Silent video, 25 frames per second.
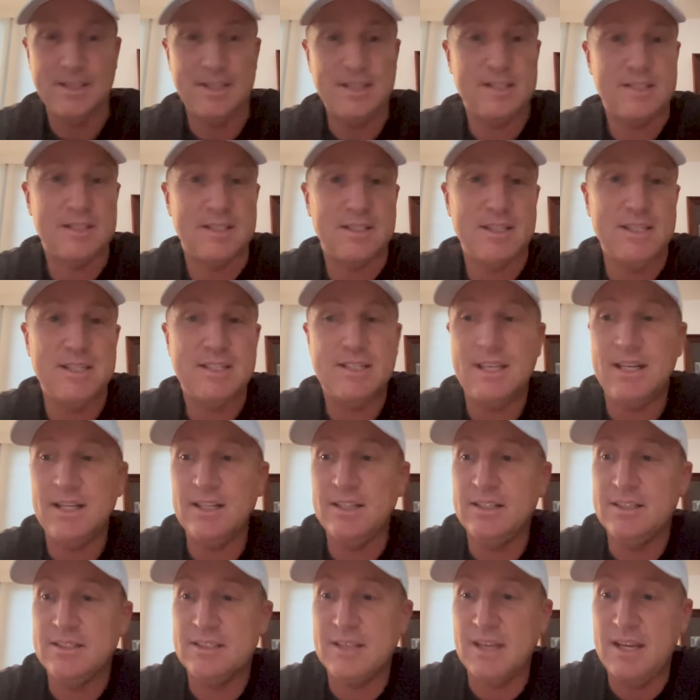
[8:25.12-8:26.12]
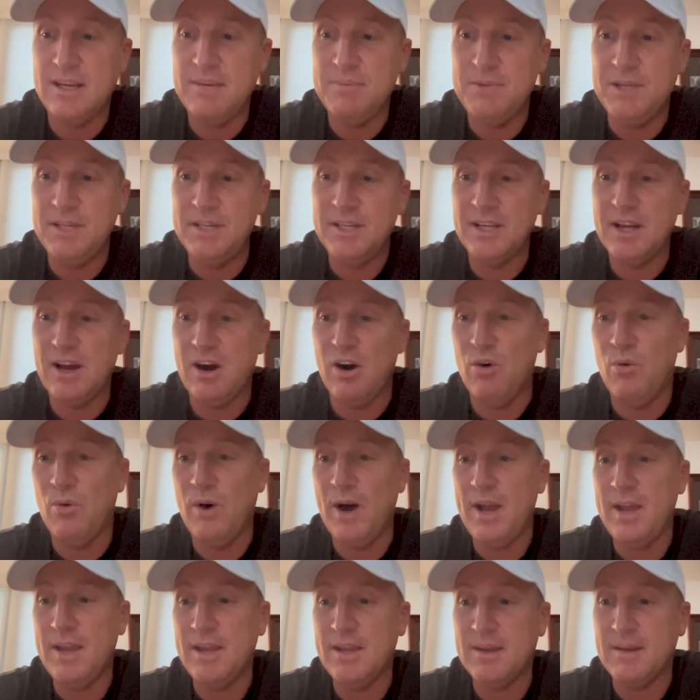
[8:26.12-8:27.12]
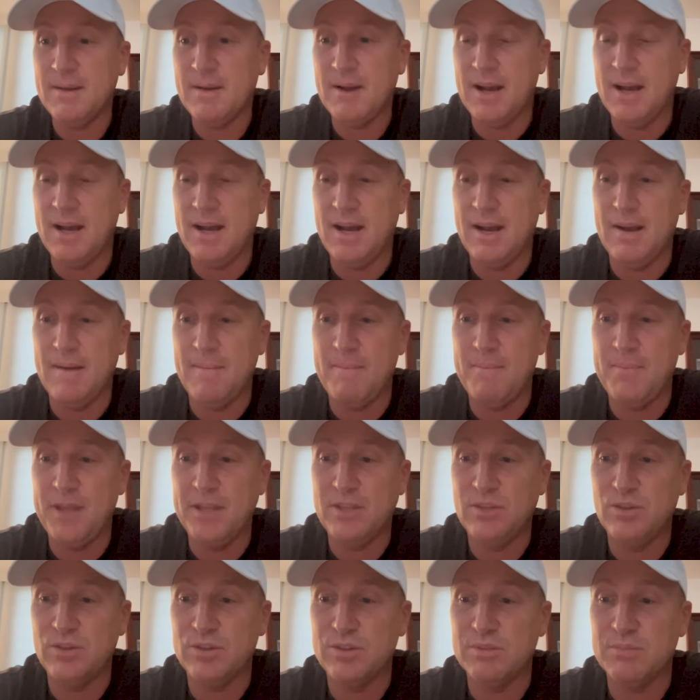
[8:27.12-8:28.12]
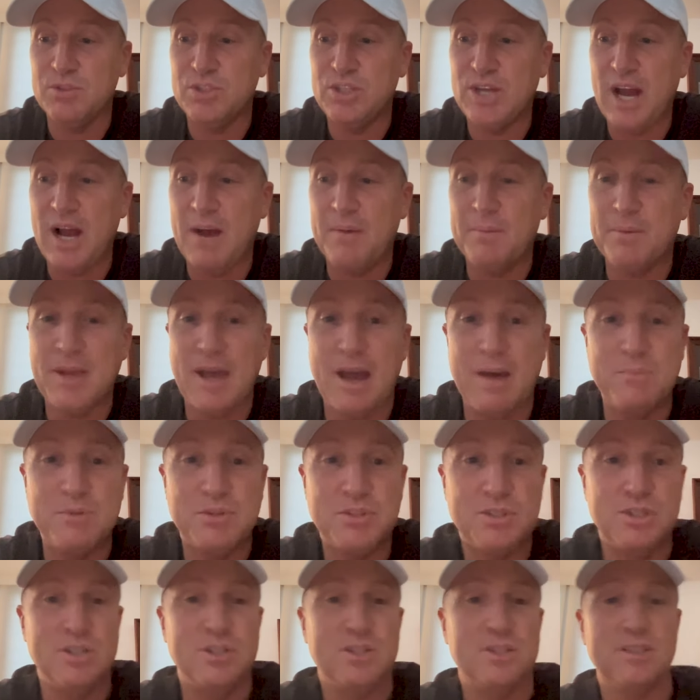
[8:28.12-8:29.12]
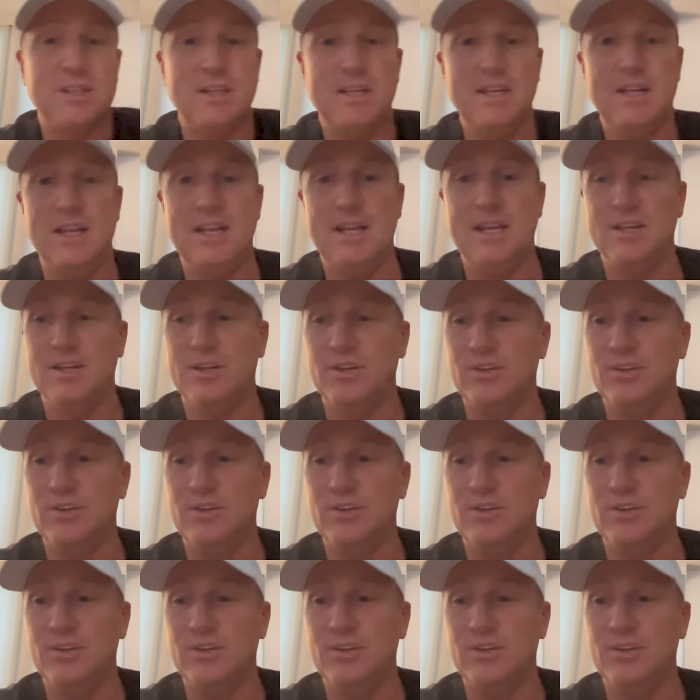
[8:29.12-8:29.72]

this England team didn't go away. They took some sharp captures in and